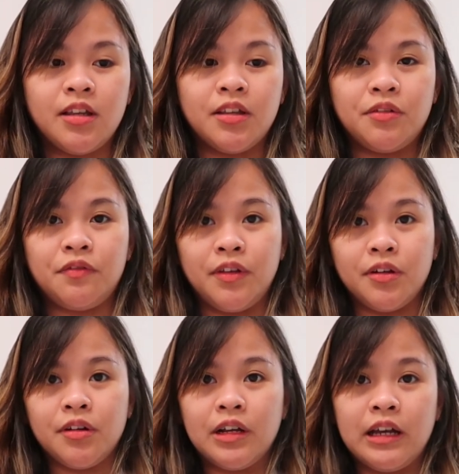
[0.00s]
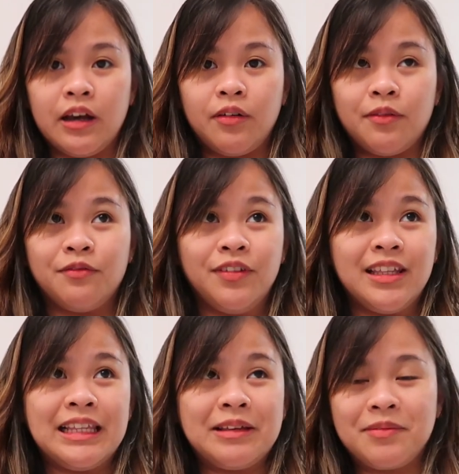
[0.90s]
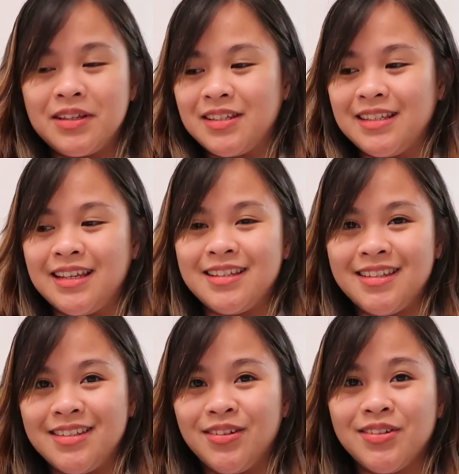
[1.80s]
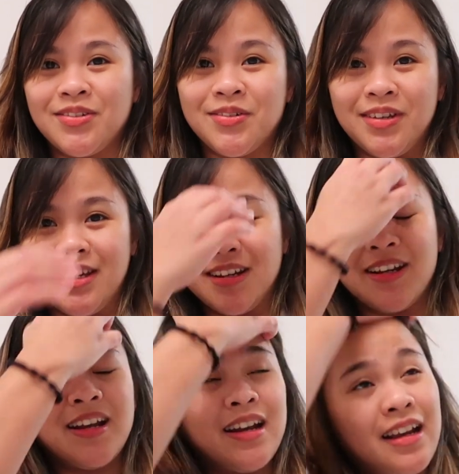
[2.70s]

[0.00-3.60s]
and to feel how I'm feeling because like it's all over here.